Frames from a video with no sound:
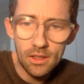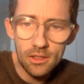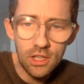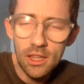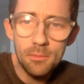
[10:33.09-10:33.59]

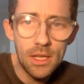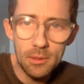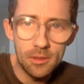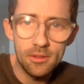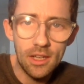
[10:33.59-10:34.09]
Jalen
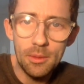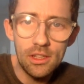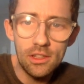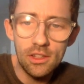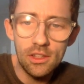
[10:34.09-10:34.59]
Pearman. I
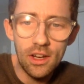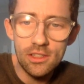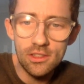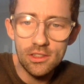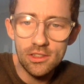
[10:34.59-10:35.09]
mean, this
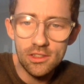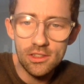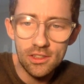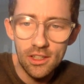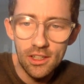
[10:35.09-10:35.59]
guy's just
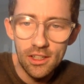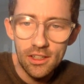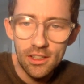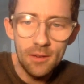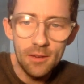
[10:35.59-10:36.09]

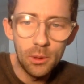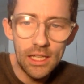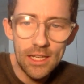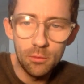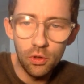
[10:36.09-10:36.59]
unbelievable.